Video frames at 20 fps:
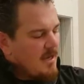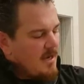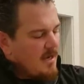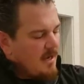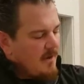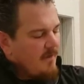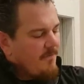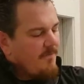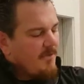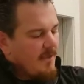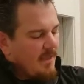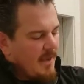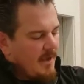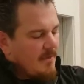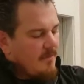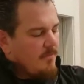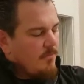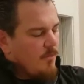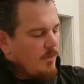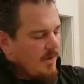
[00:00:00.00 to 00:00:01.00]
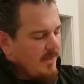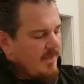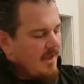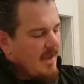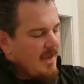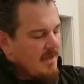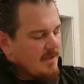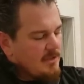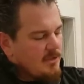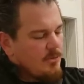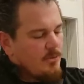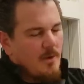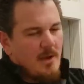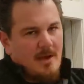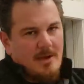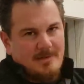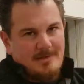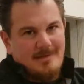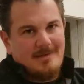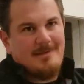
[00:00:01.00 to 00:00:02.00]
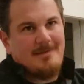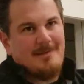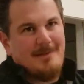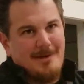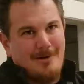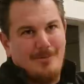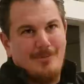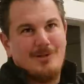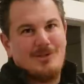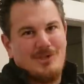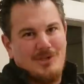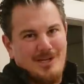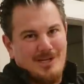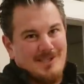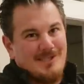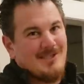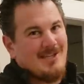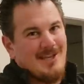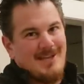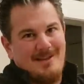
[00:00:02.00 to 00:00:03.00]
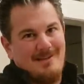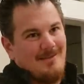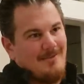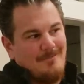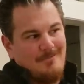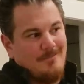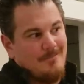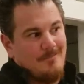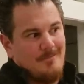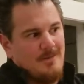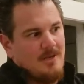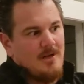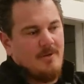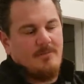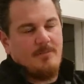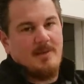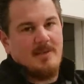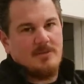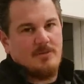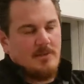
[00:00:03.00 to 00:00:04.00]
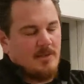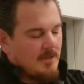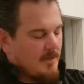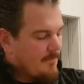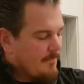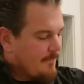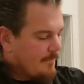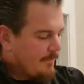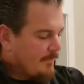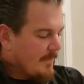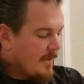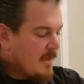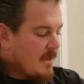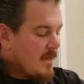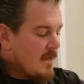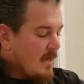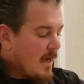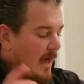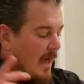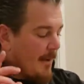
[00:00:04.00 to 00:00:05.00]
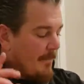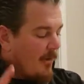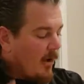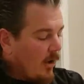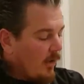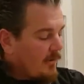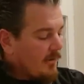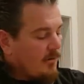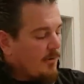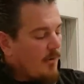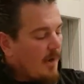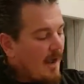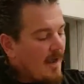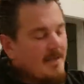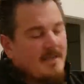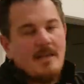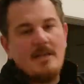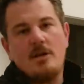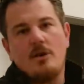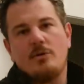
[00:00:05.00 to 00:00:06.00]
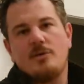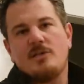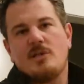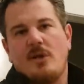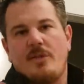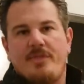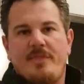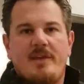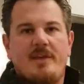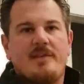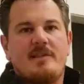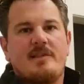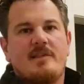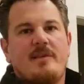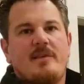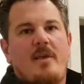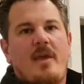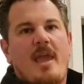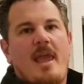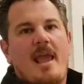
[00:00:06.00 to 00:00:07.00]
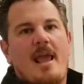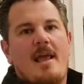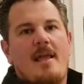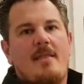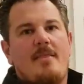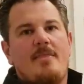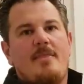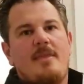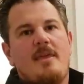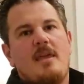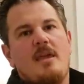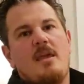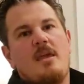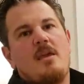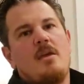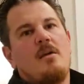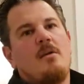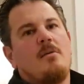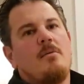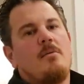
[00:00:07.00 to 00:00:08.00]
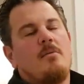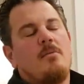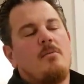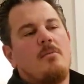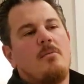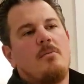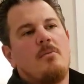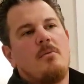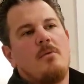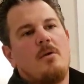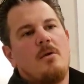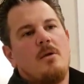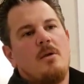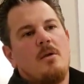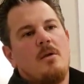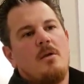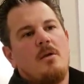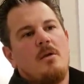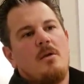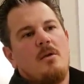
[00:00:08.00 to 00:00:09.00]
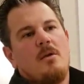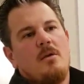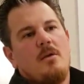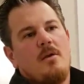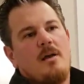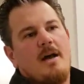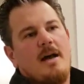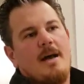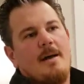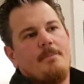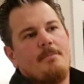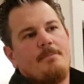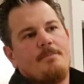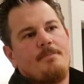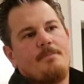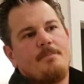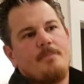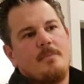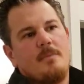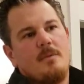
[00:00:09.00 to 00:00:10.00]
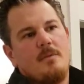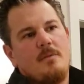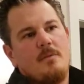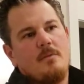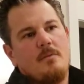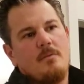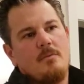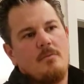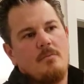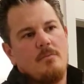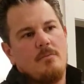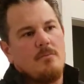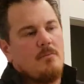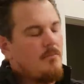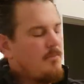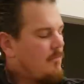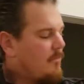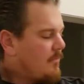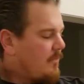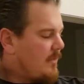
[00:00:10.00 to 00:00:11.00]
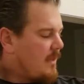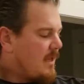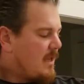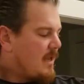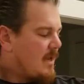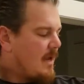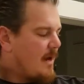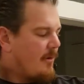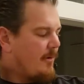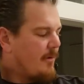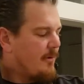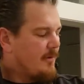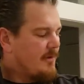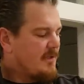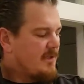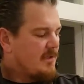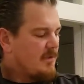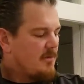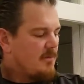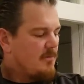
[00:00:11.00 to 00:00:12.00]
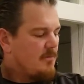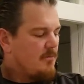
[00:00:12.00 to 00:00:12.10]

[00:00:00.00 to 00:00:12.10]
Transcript: And I feel like with AS3X, you know, once you get it set, you don't mess with it. Yeah. Also, I did notice on this and the Aeros,